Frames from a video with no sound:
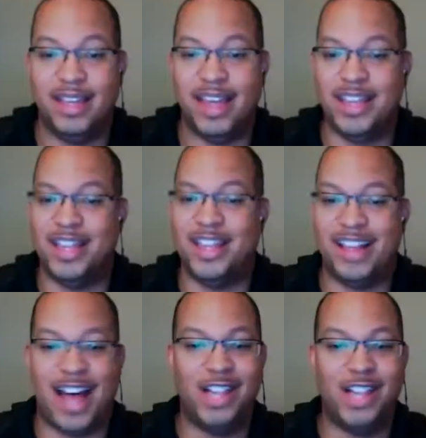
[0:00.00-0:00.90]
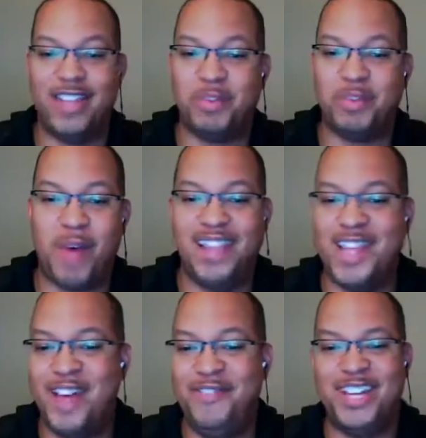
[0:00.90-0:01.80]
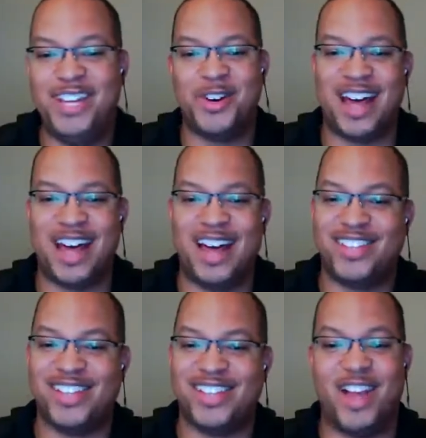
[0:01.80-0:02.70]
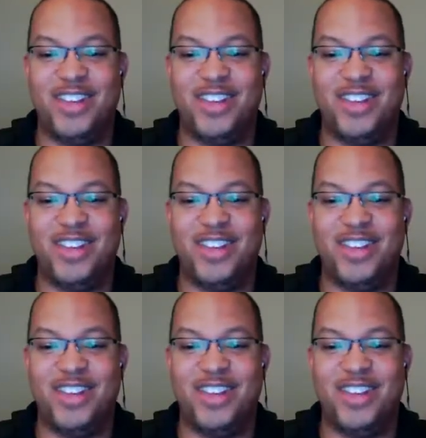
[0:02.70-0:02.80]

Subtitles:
why I love video, guys, because